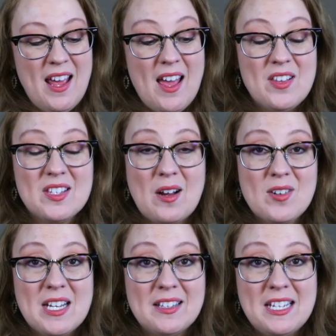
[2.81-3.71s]
and this is our
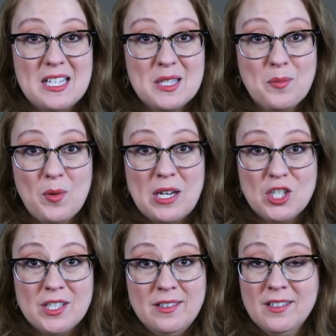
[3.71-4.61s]
daily
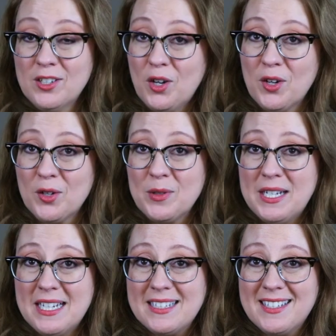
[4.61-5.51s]
inspiration card reading.